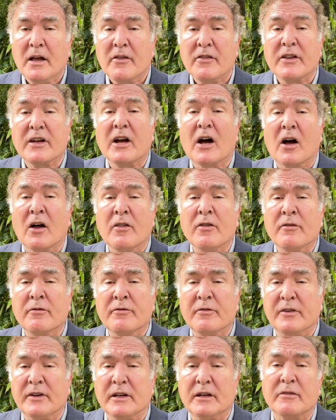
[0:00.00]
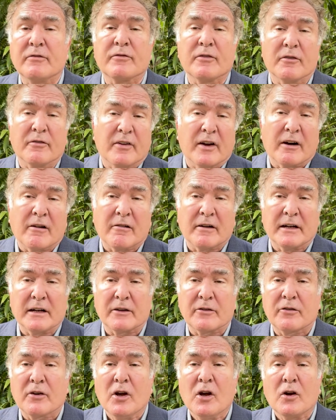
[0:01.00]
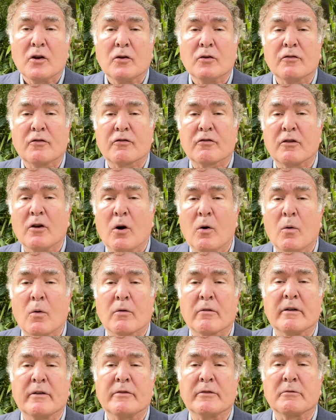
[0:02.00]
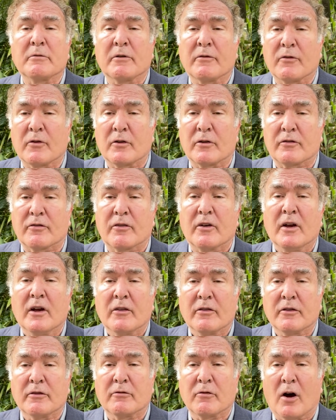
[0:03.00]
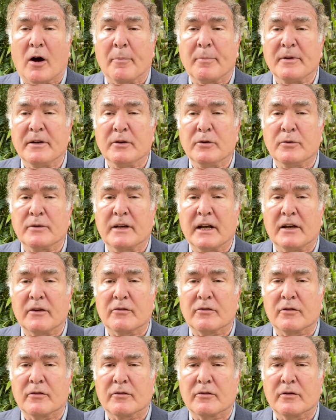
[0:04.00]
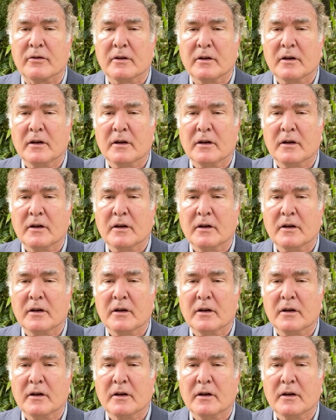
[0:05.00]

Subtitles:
the other V, for variants, could slow or even reverse the drop in new cases.